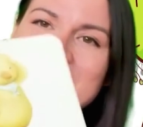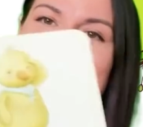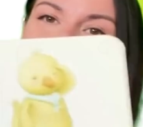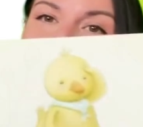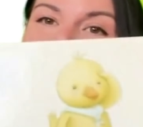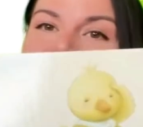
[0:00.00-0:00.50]

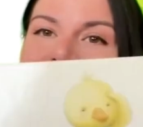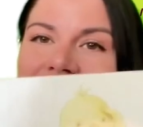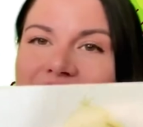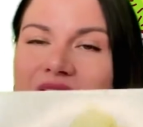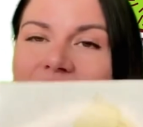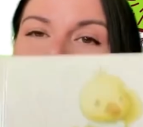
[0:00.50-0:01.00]
The
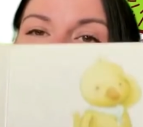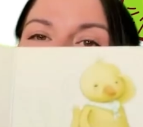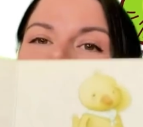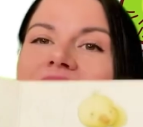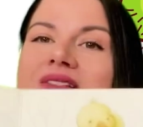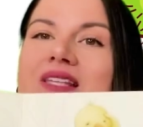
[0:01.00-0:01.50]
duck
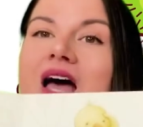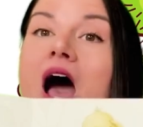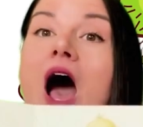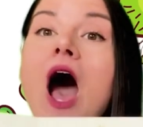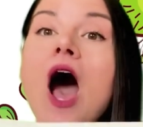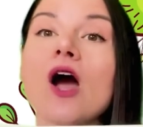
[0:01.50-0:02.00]
goes
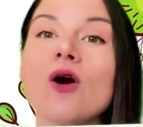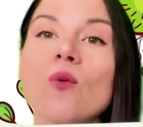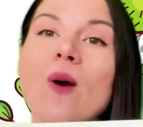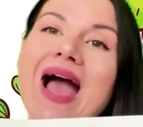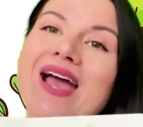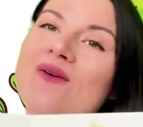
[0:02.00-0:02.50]

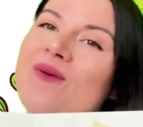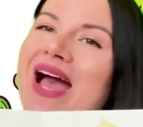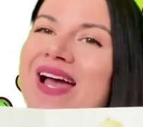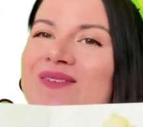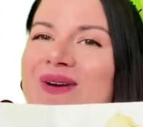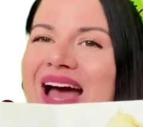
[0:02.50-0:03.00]
quack,
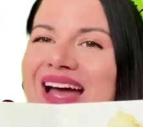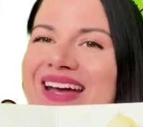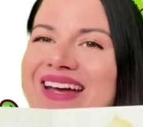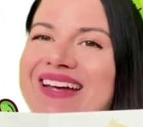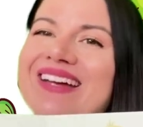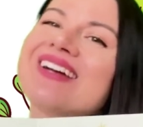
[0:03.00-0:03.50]
quack,
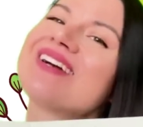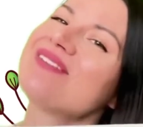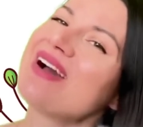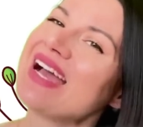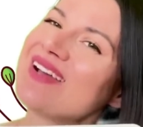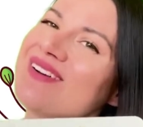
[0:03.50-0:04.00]
quack,
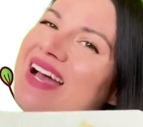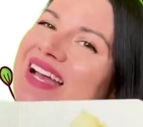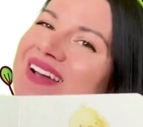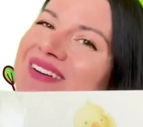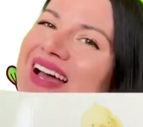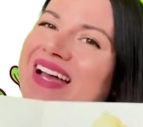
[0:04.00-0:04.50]
quack, quack,
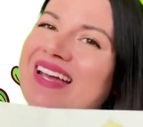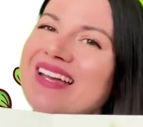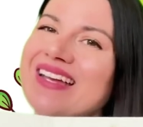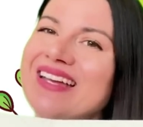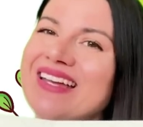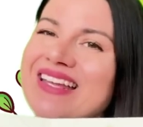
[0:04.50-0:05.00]
quack.
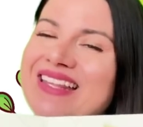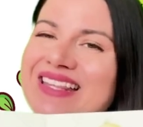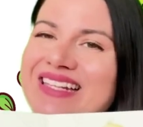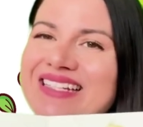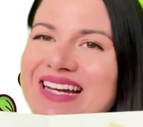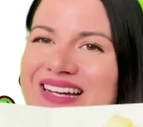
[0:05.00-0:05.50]

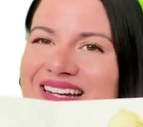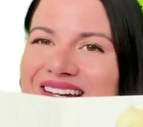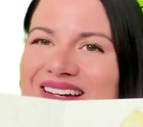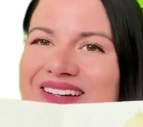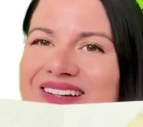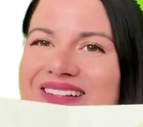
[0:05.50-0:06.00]
The duck
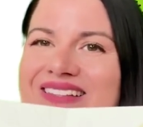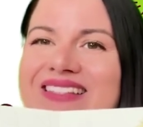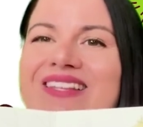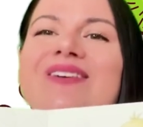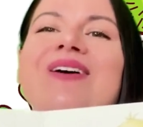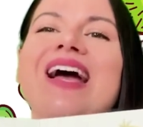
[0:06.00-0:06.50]
goes
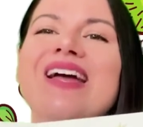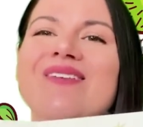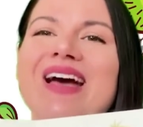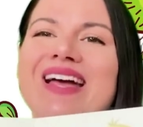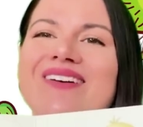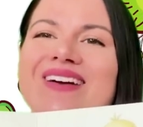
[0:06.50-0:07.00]
quack,
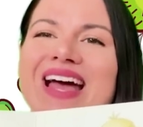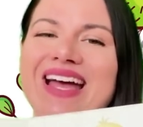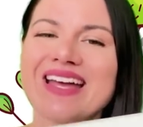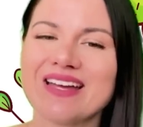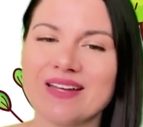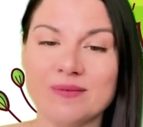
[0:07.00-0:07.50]
quack,
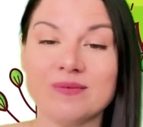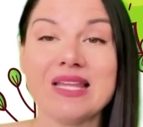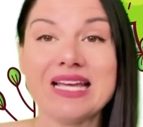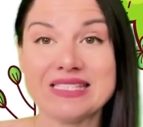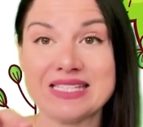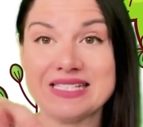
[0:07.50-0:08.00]
quack.
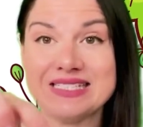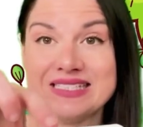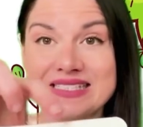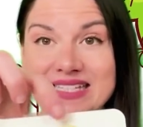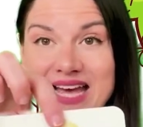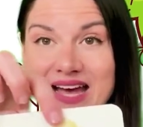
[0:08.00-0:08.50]
That's a
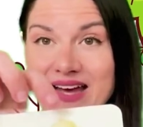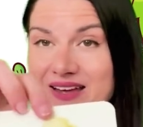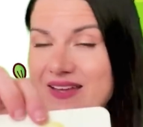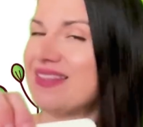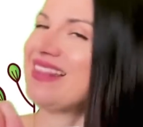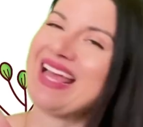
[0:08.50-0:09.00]
duck.
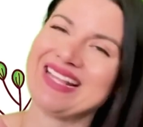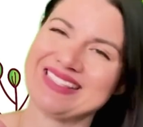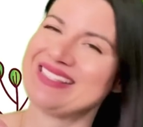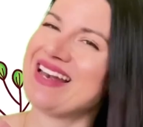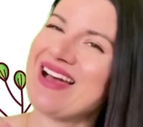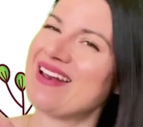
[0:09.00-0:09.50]

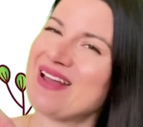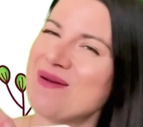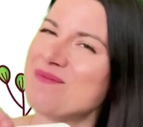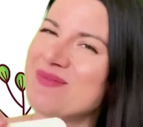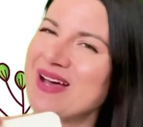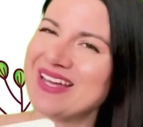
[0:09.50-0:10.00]
That's not a
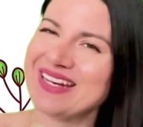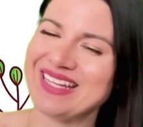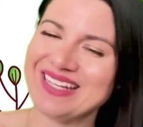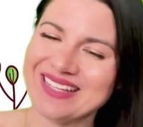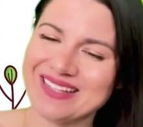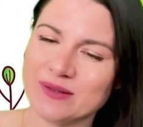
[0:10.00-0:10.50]

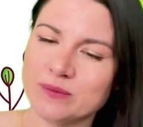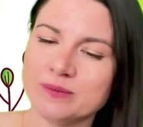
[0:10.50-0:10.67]
bunny.